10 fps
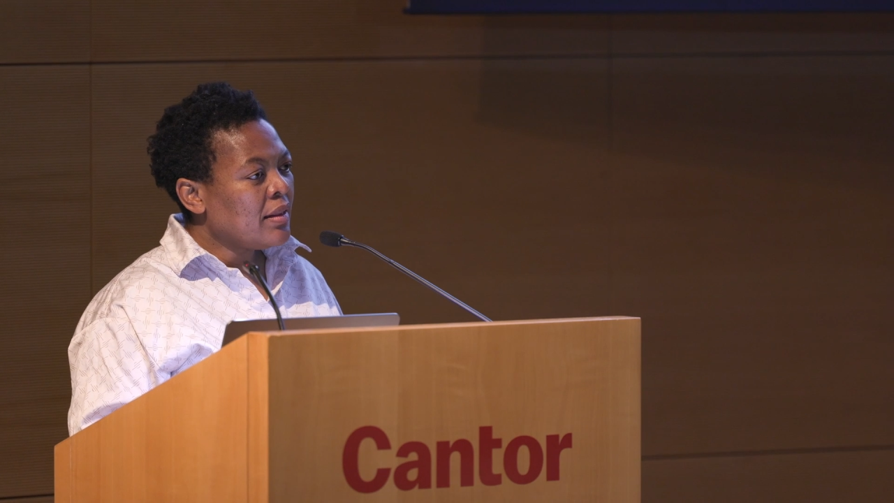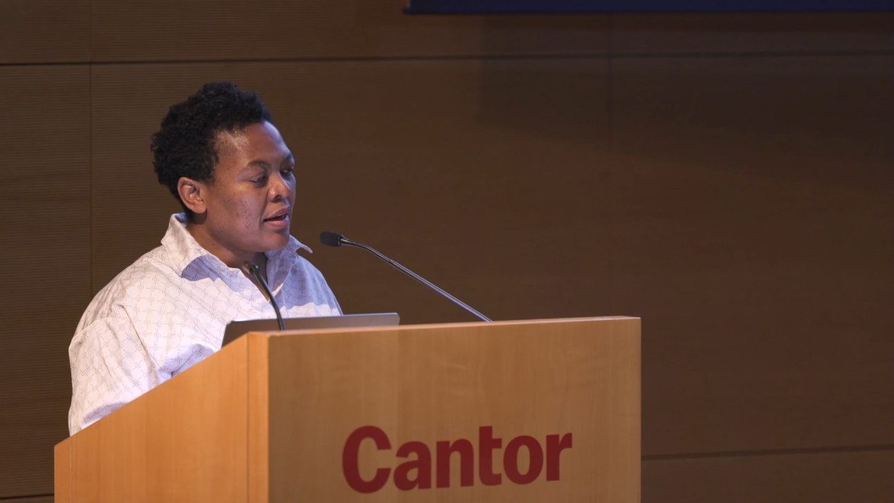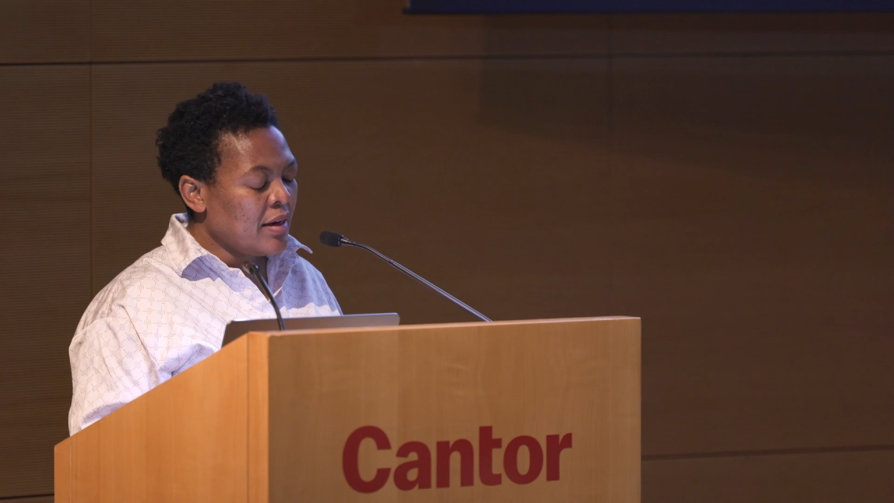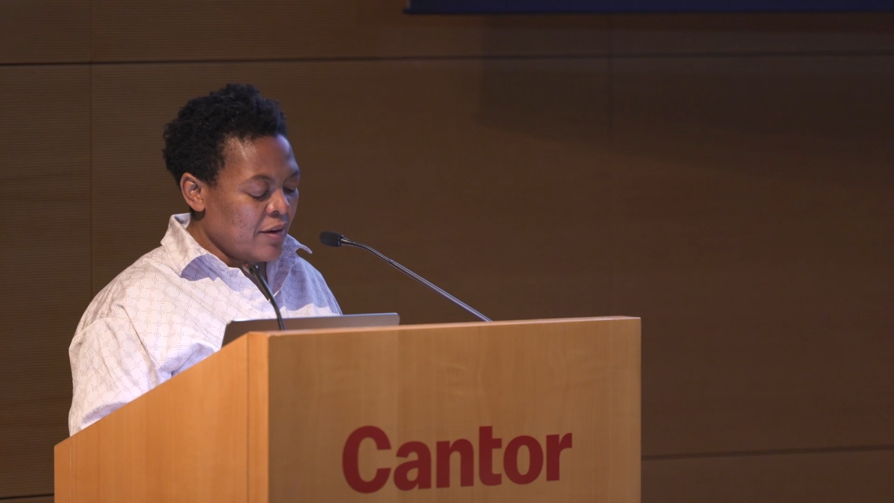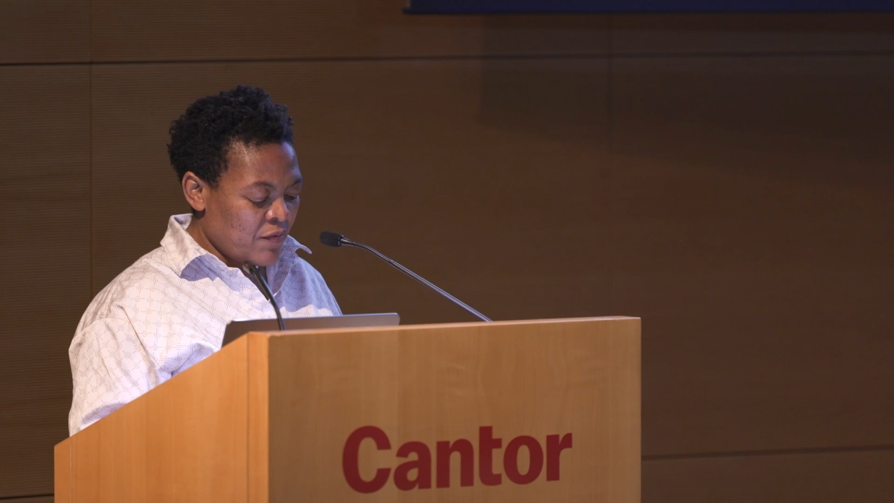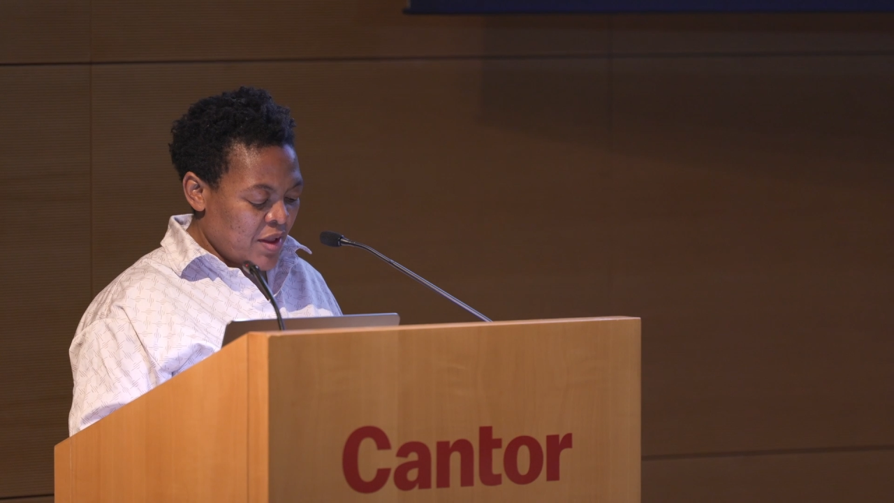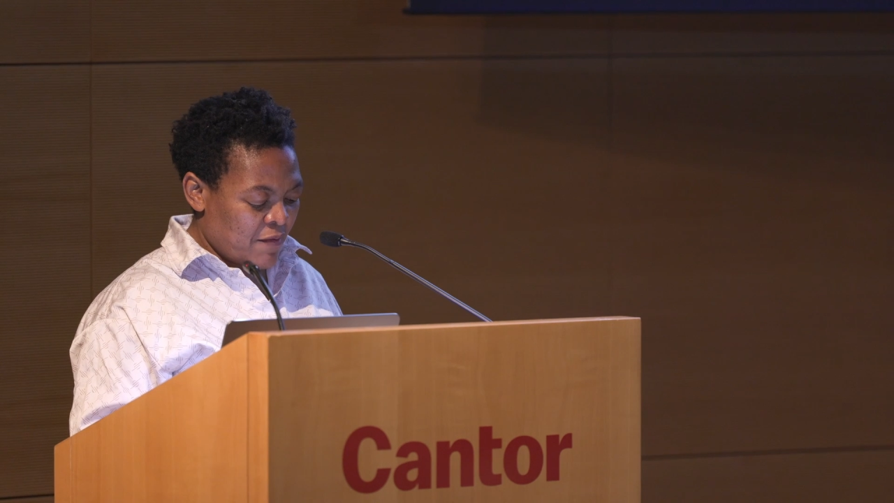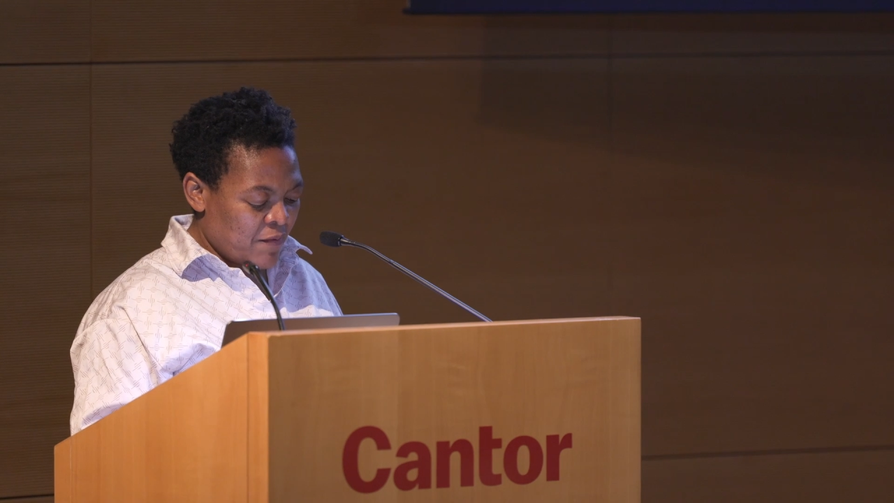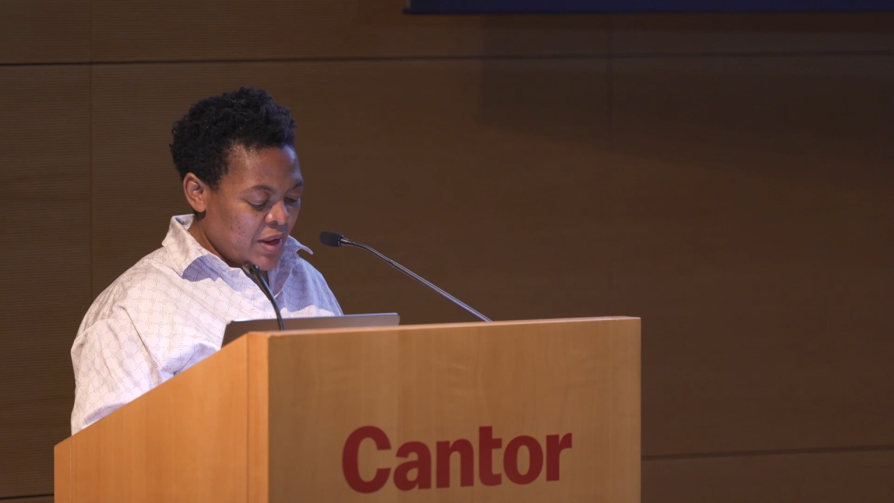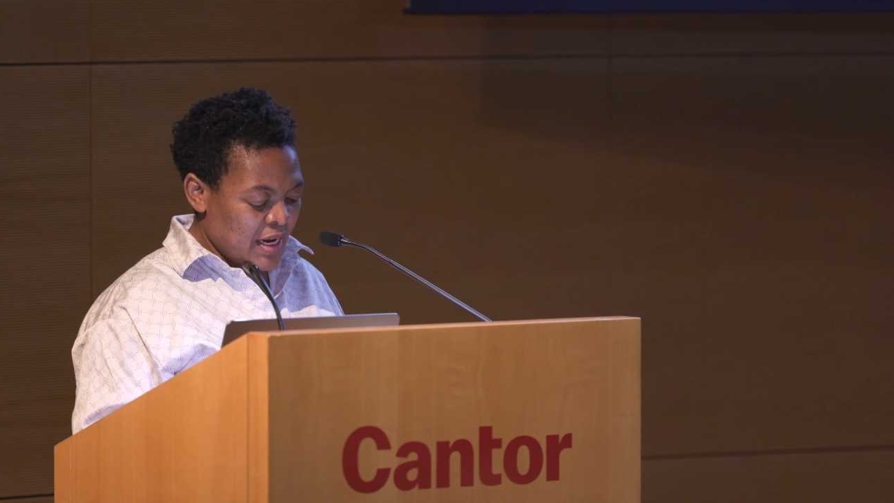they live their
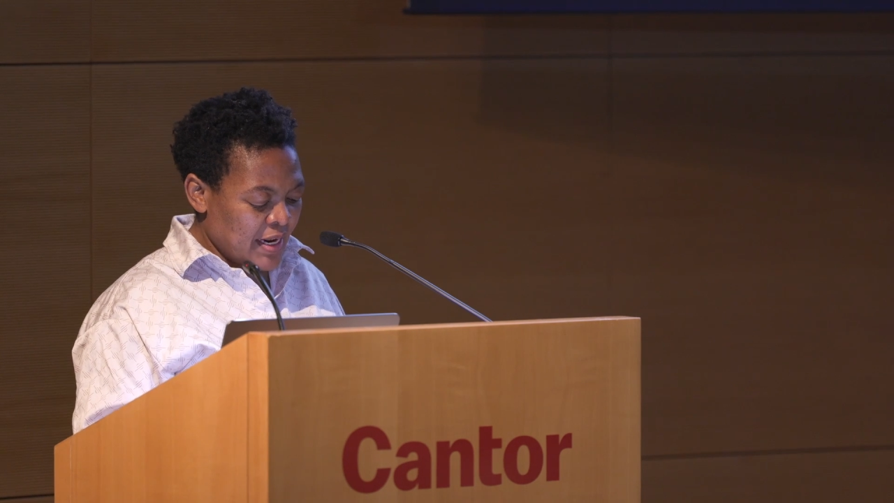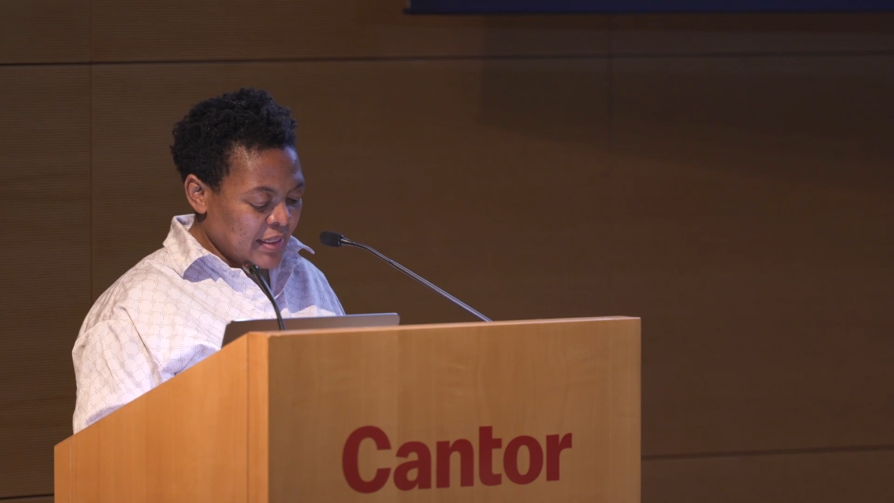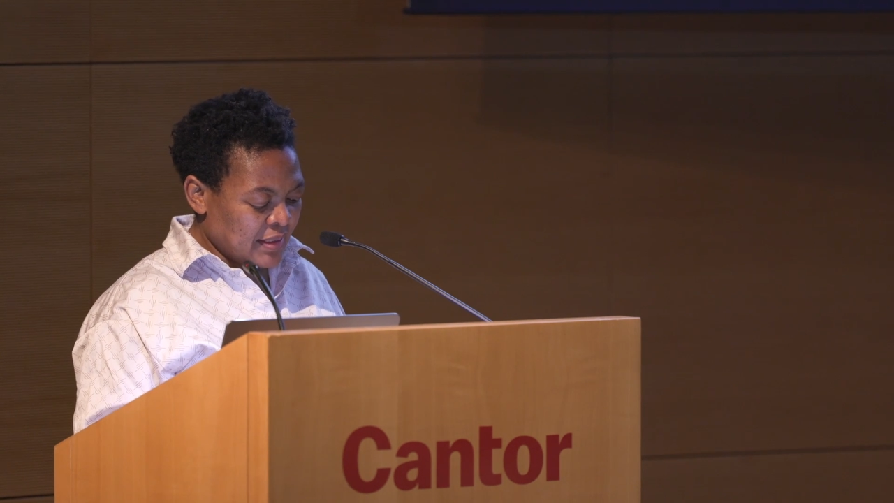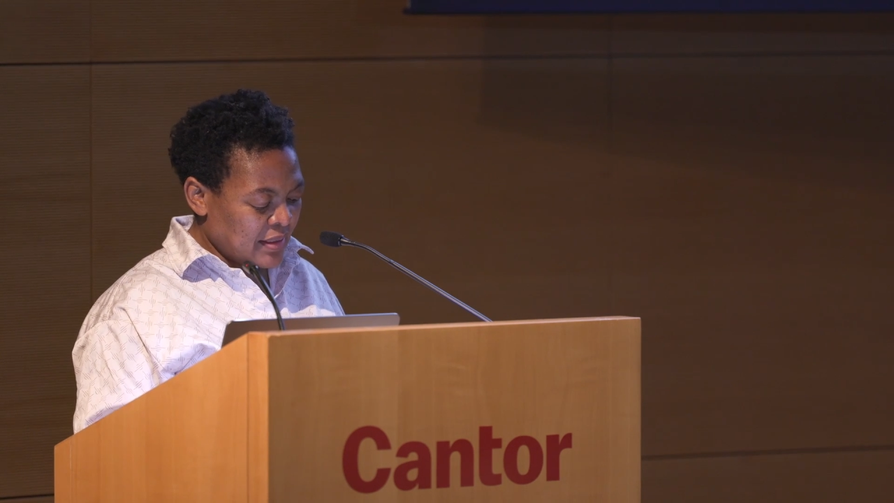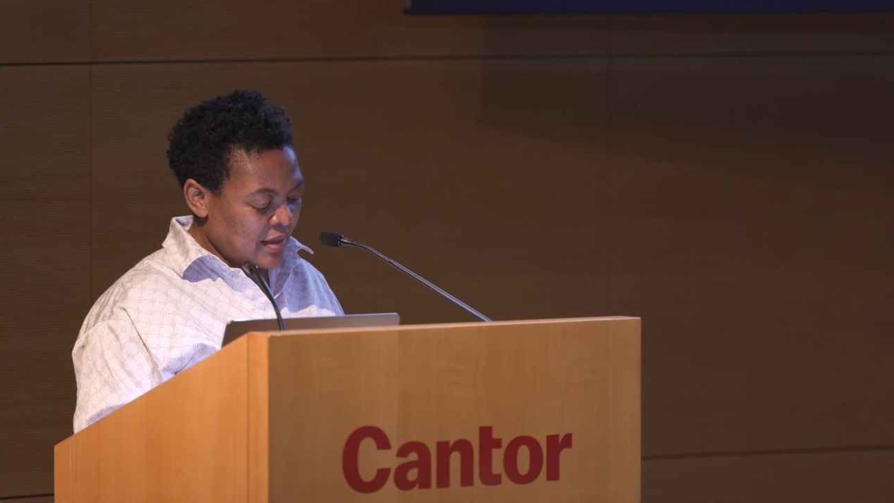feelings,